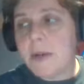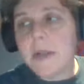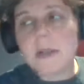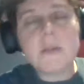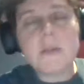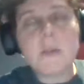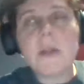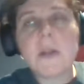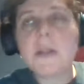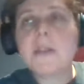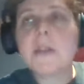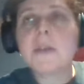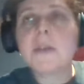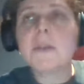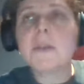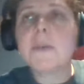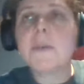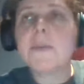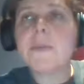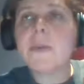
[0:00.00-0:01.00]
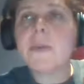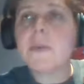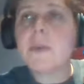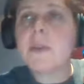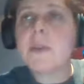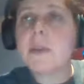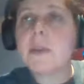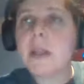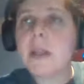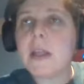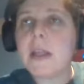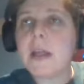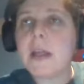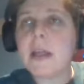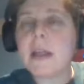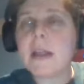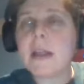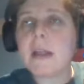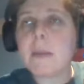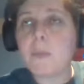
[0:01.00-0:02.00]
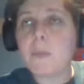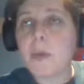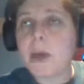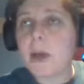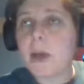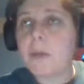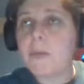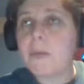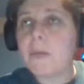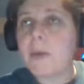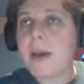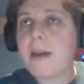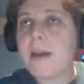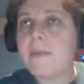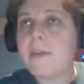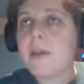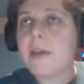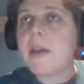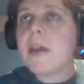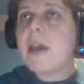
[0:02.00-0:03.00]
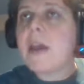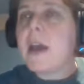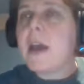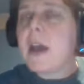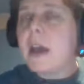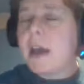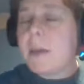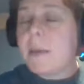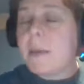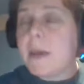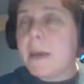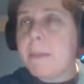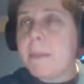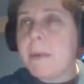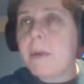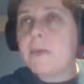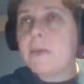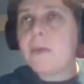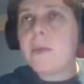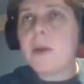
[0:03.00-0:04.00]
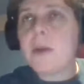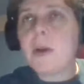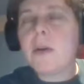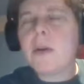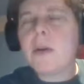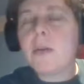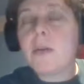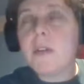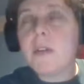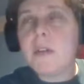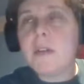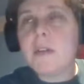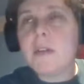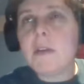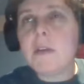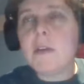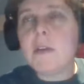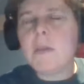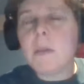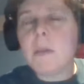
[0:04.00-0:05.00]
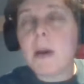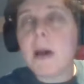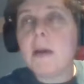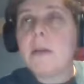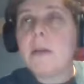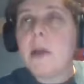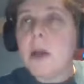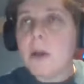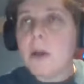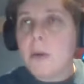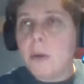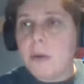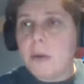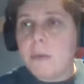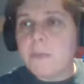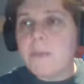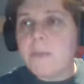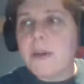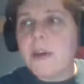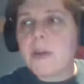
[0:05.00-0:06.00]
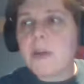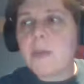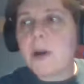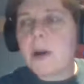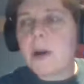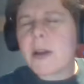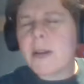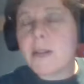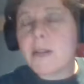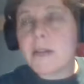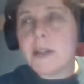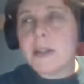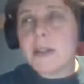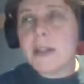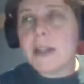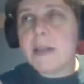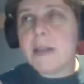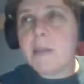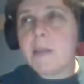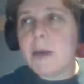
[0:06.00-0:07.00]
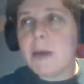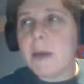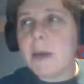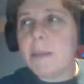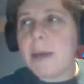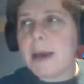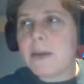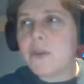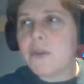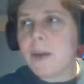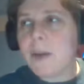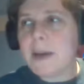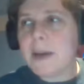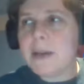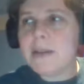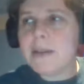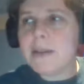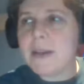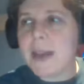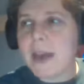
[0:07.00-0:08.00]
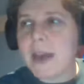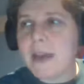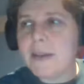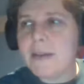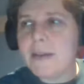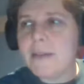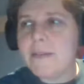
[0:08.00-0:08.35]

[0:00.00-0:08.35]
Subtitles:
as well as also a few. We also have coming up also in our new season as well. Gordon Firemark has said that he will come back to us again